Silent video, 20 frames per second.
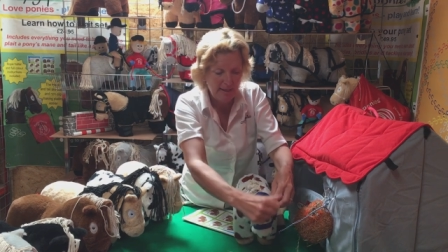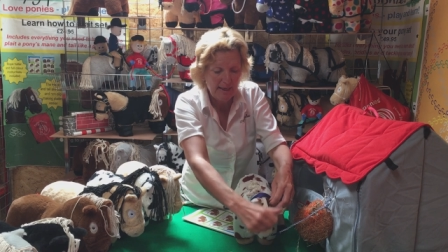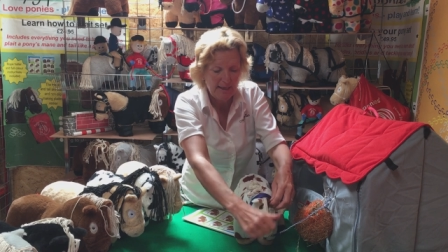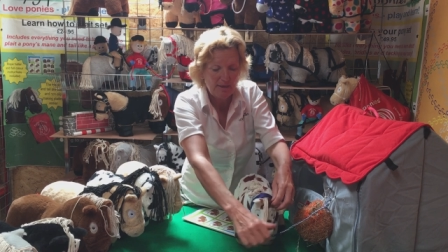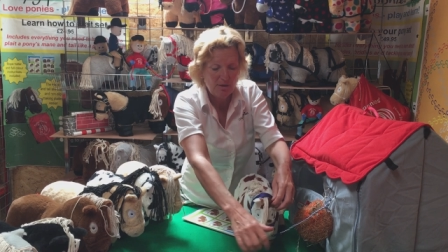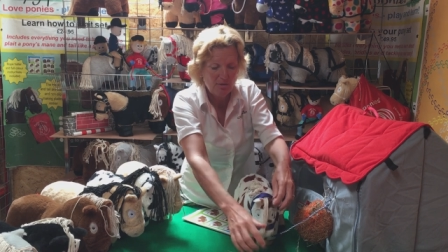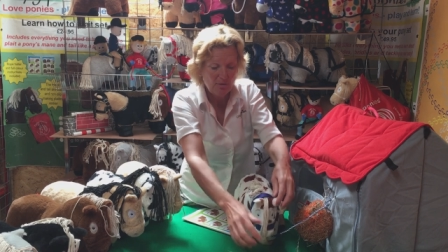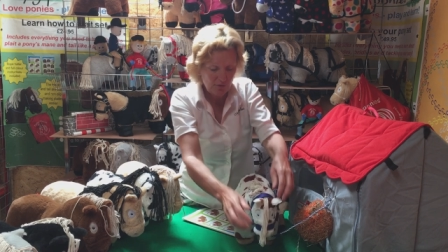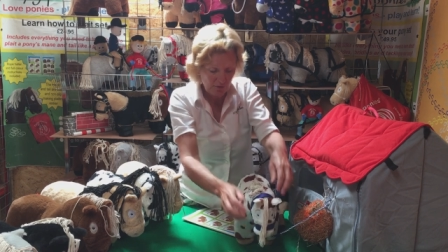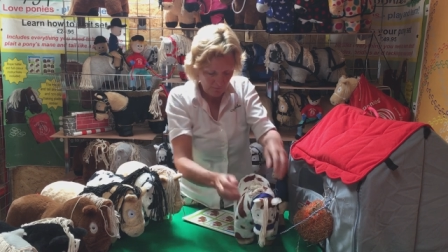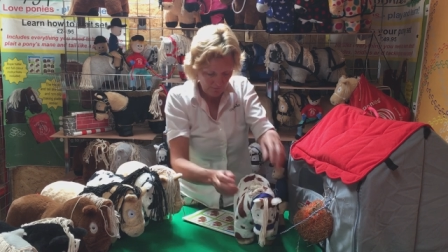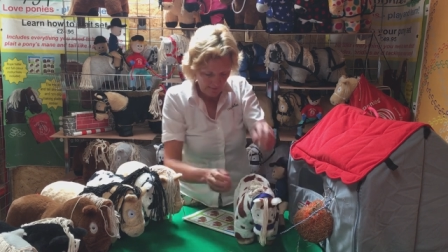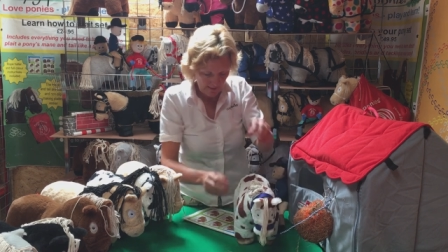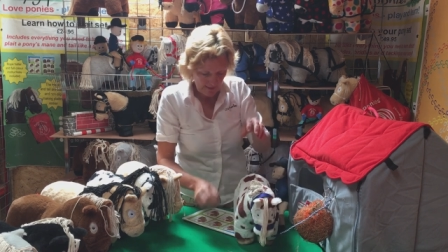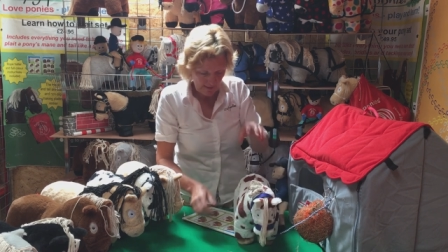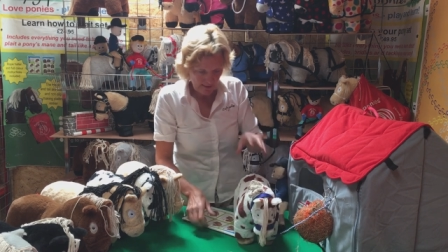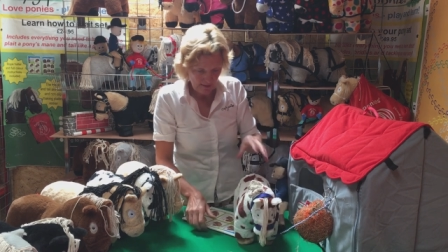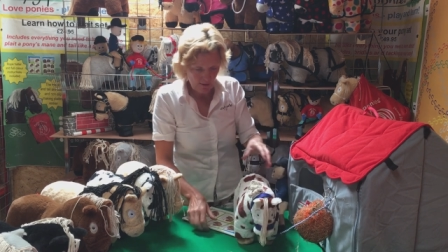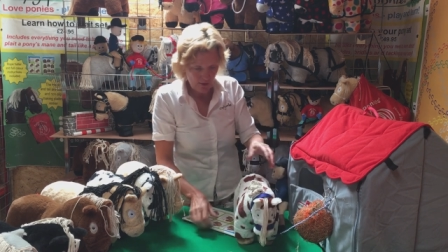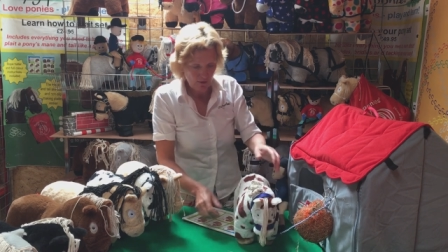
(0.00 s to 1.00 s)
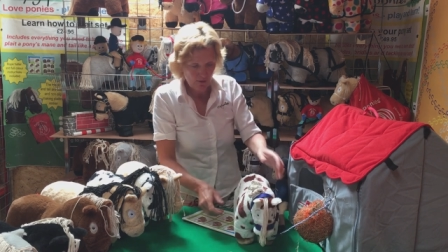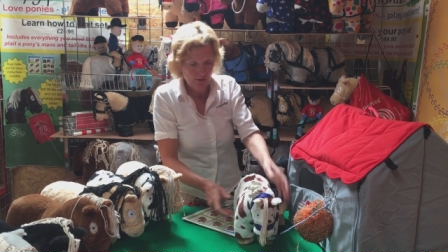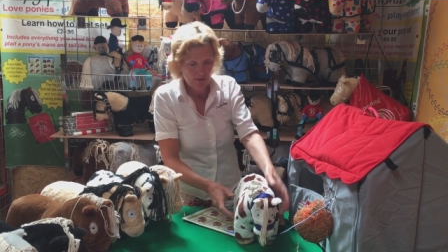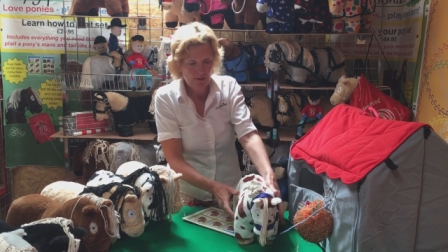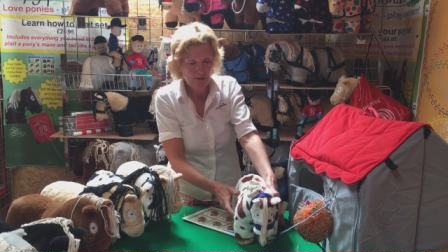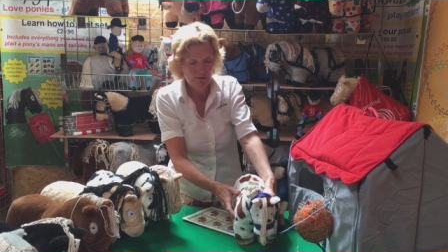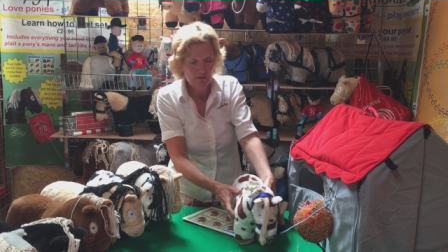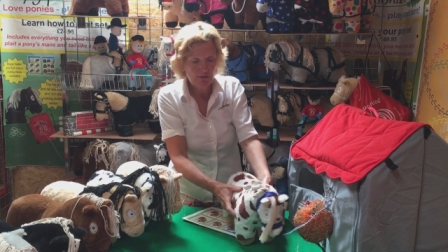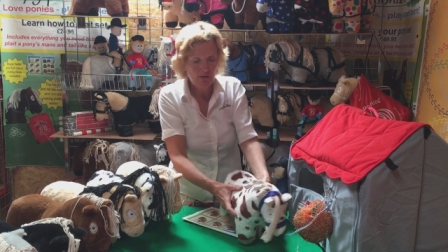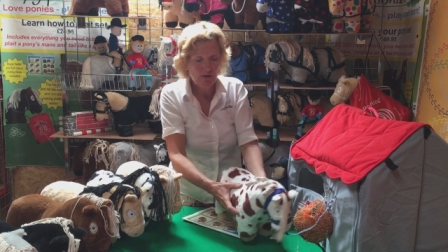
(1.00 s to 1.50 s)
in another video
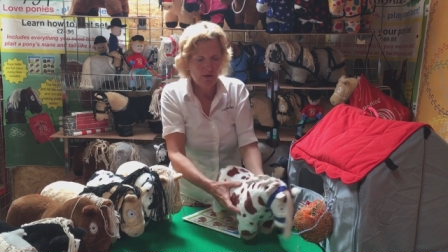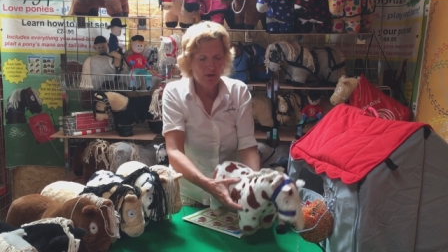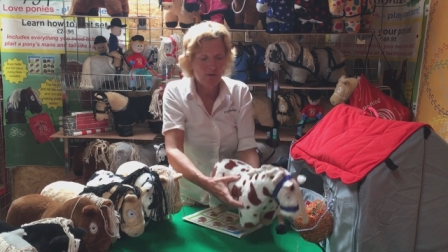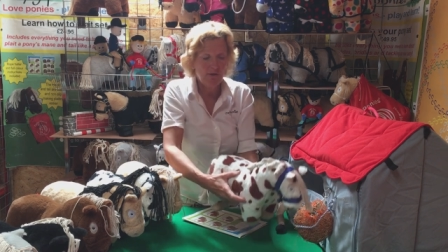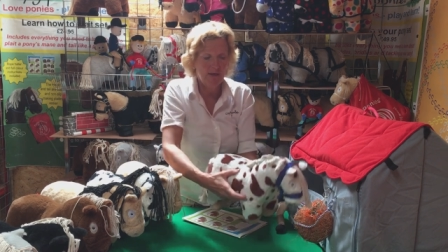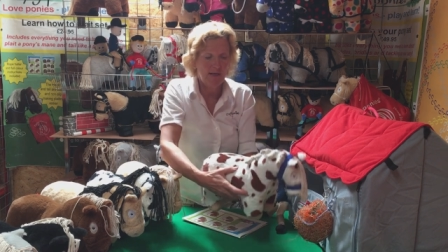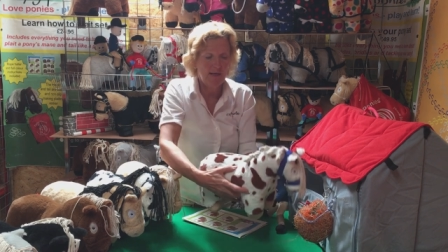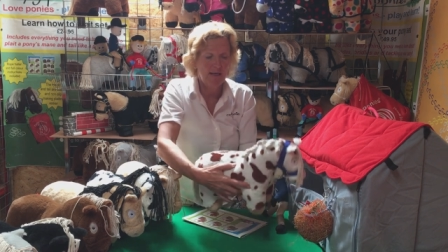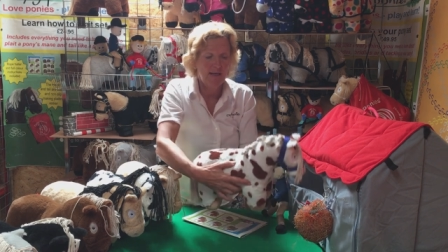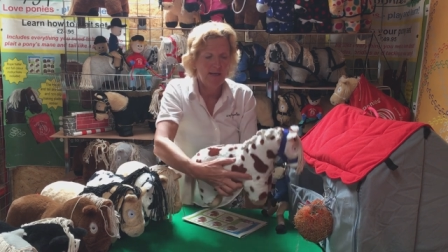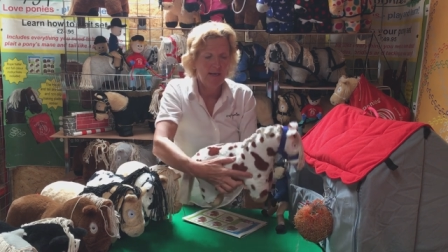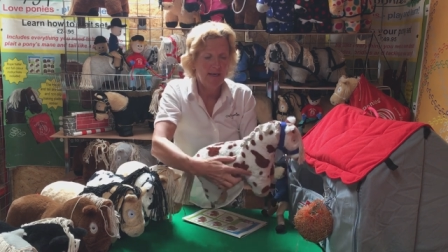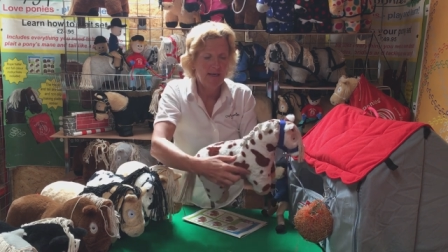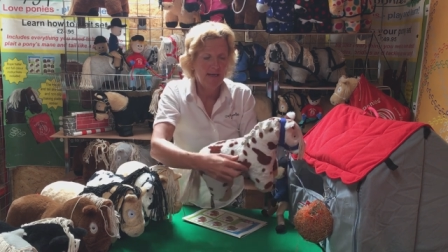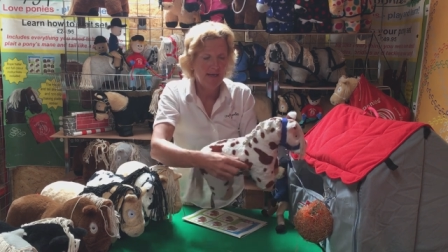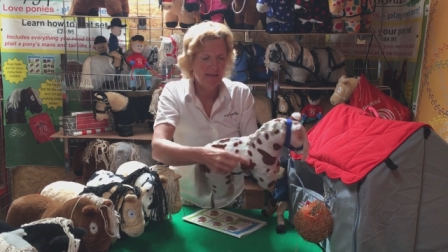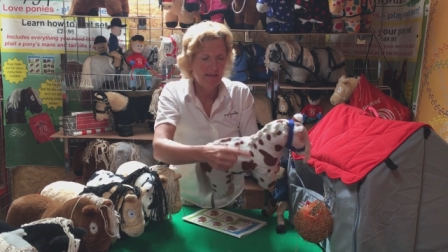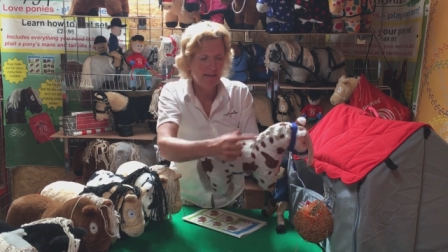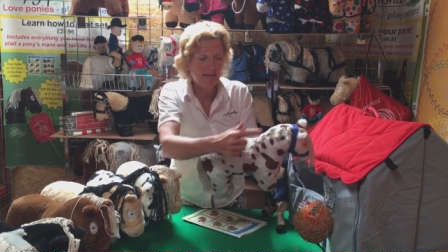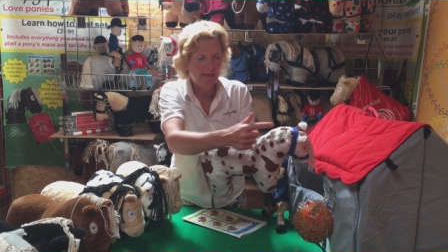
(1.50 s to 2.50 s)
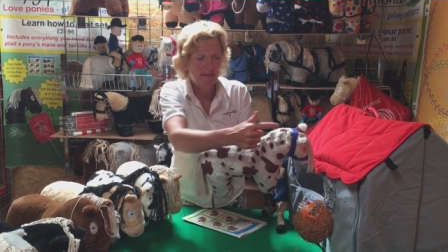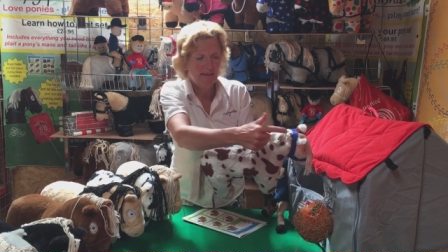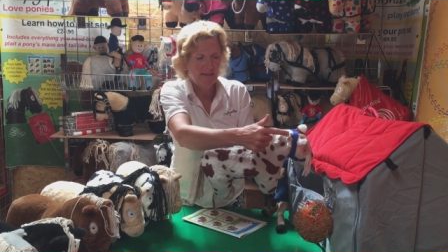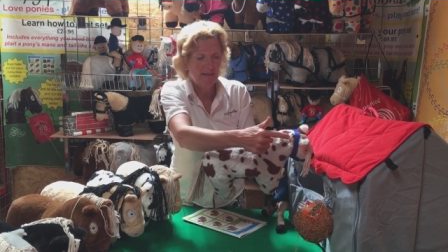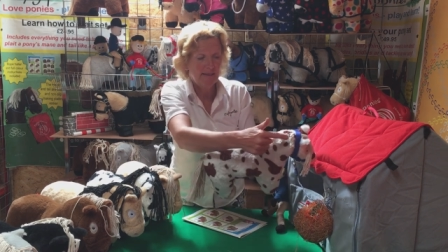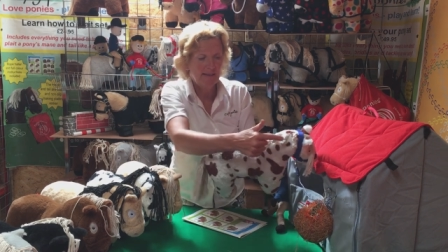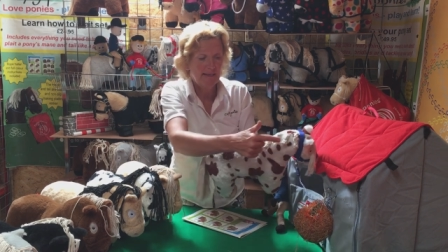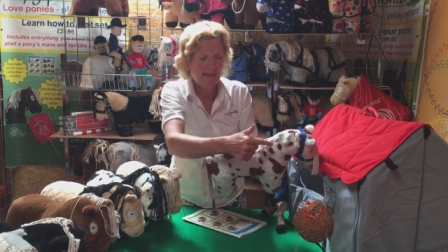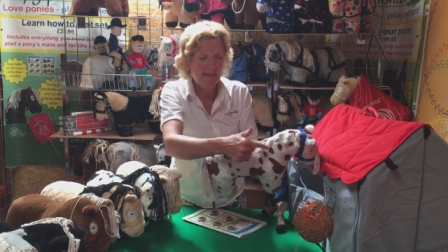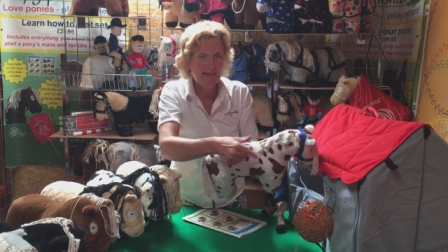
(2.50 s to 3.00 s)
so here you can
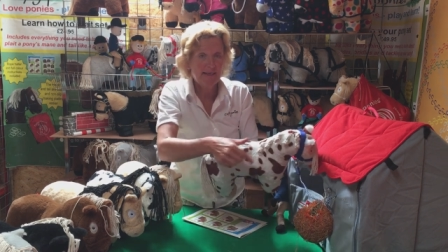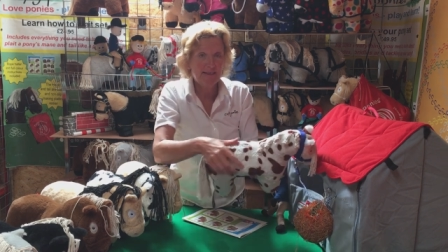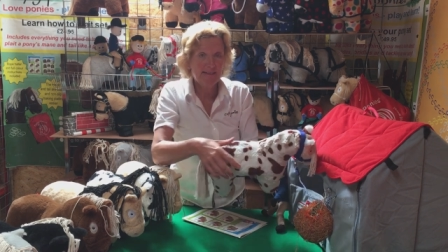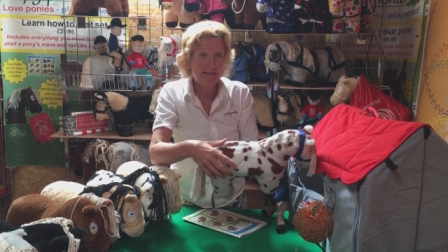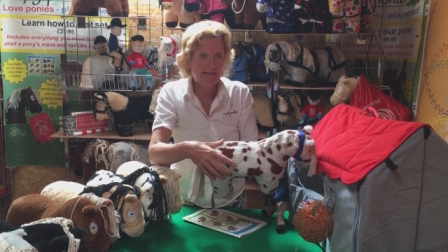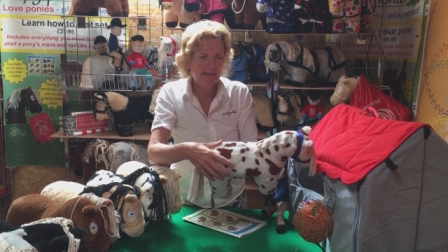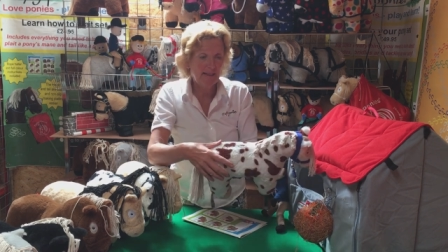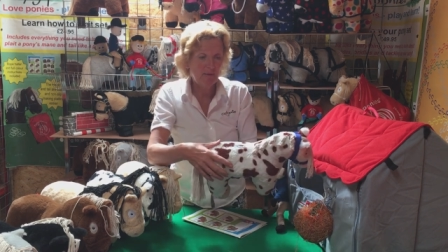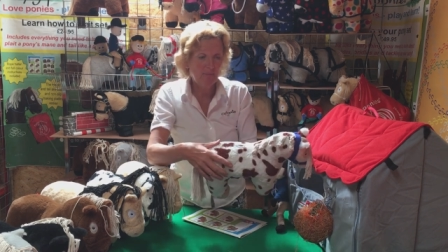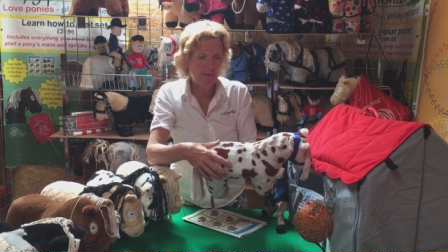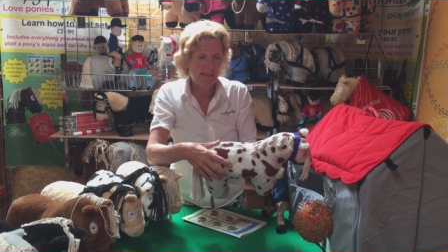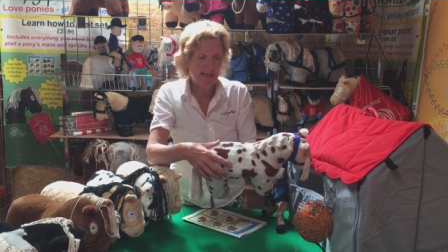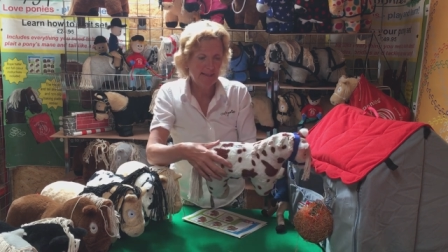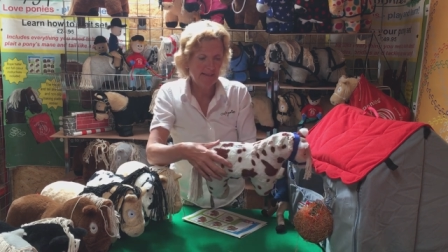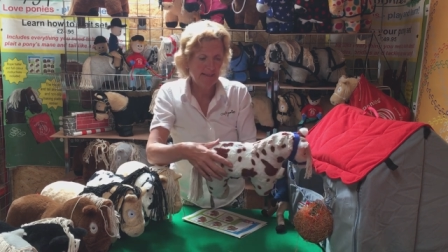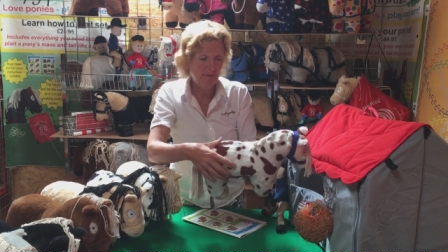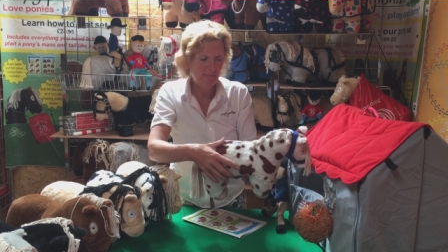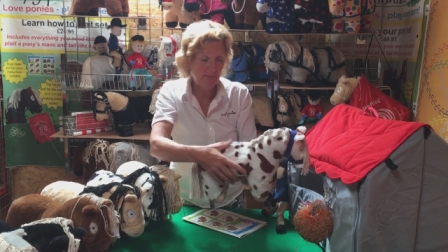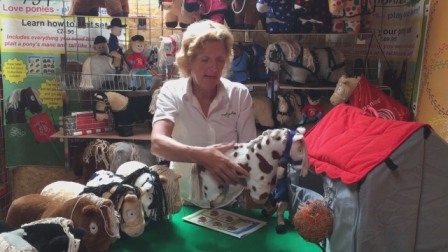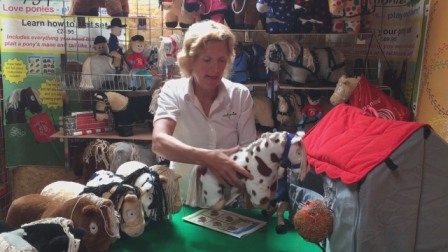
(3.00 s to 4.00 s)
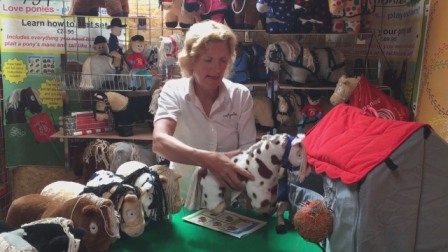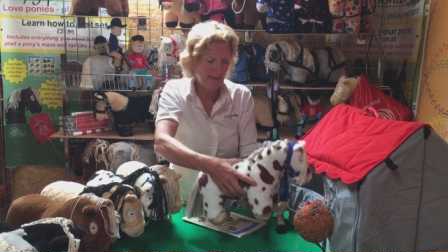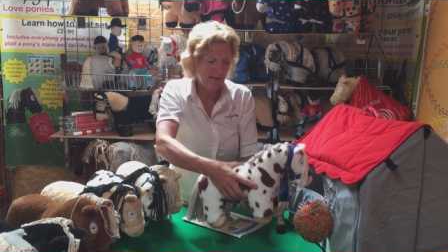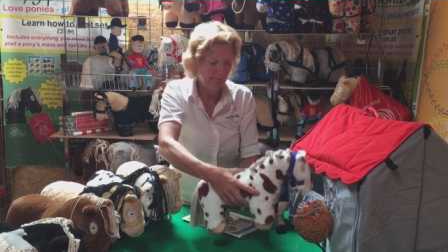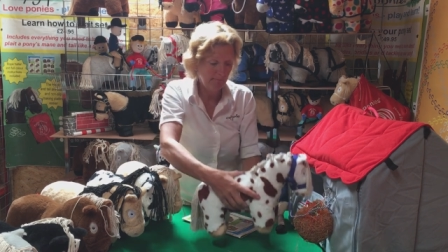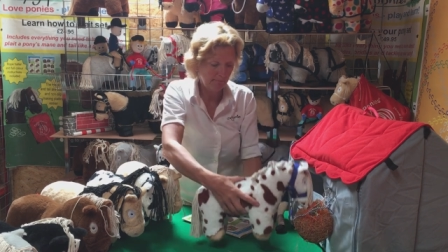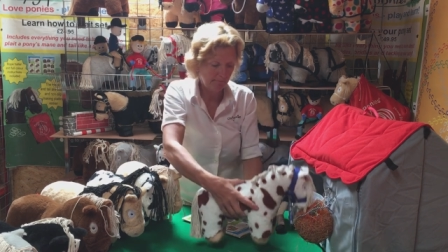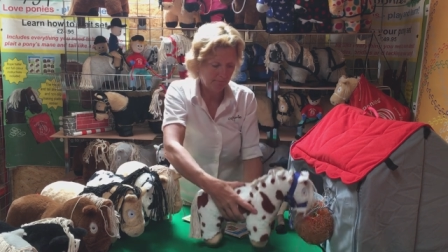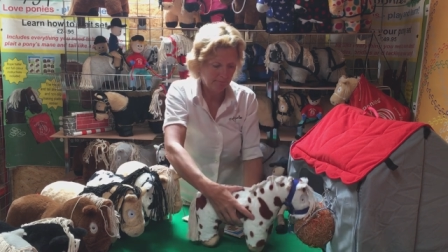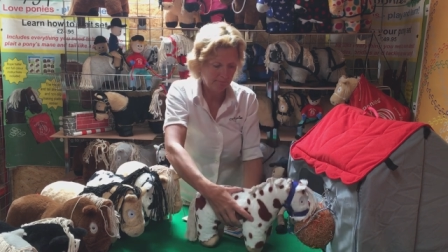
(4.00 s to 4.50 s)
see his little plaited mane